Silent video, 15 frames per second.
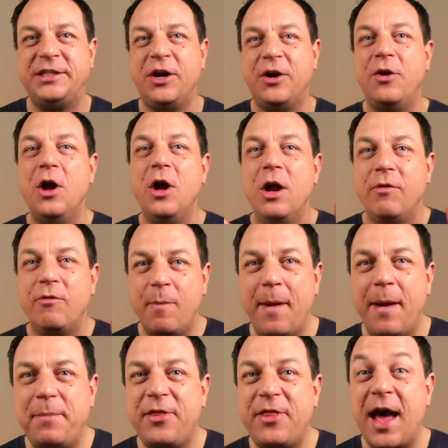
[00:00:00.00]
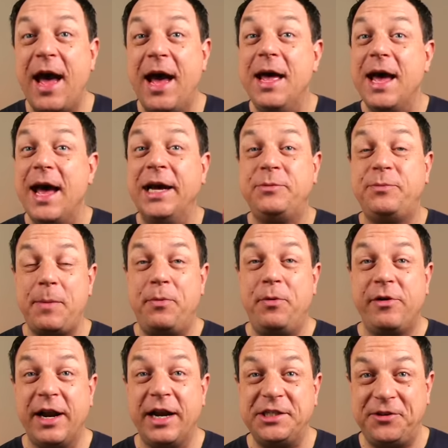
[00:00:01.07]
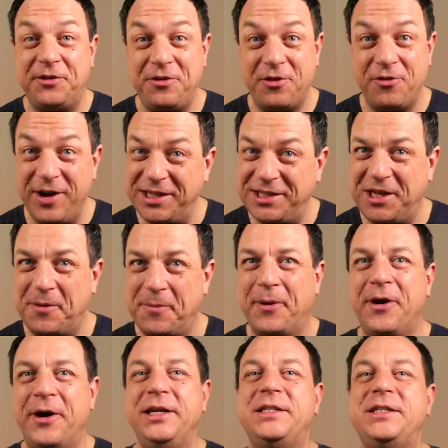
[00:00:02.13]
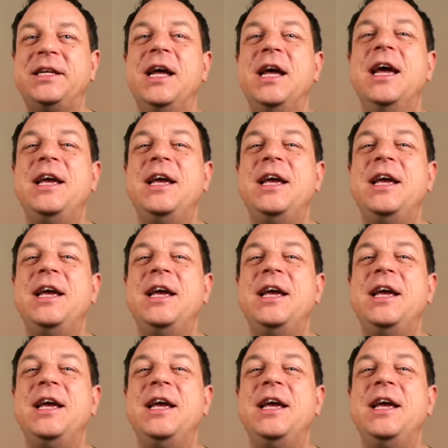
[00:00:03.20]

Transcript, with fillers: So remember that as we progress through the rest of the points,